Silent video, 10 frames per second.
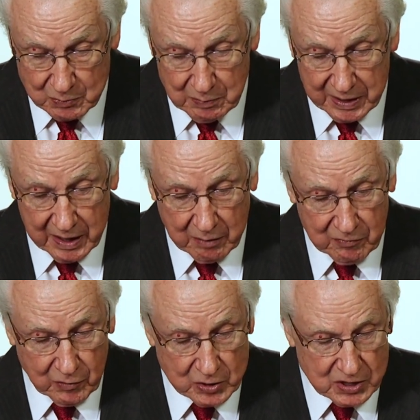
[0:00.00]
Beginning with
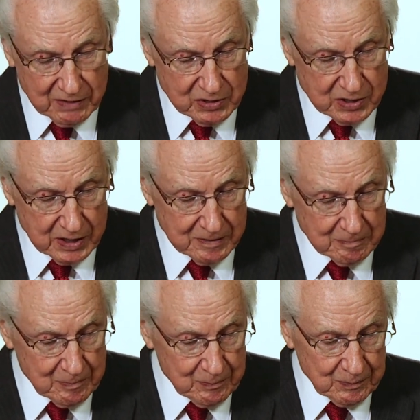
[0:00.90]
verse 17.
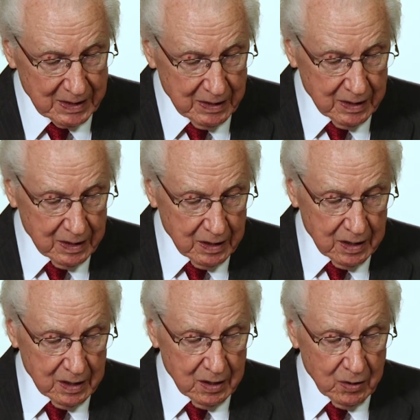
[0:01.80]

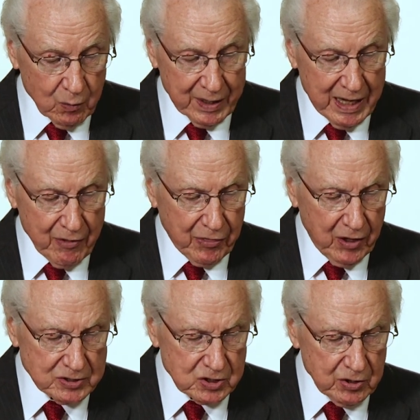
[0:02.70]
When I
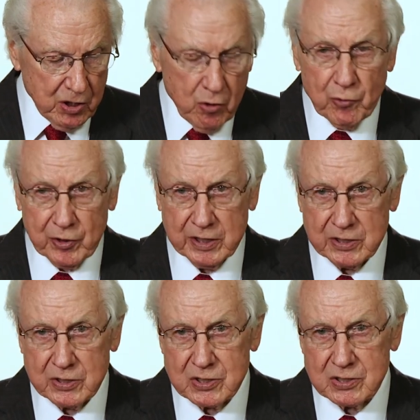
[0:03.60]
thought to know
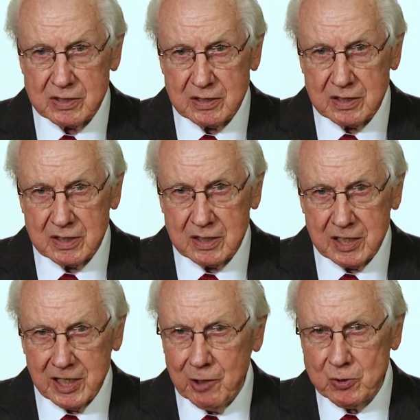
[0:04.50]
this,
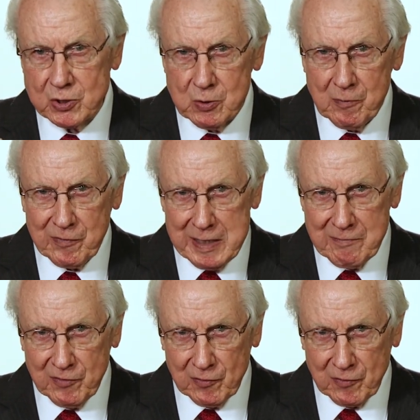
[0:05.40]
it was too
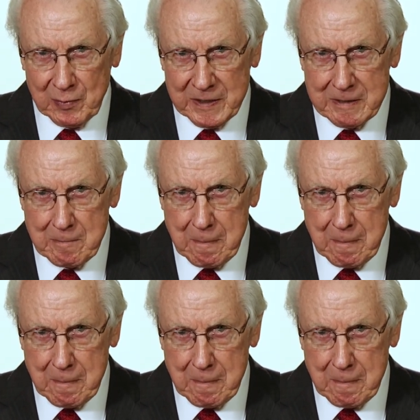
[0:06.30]
painful for me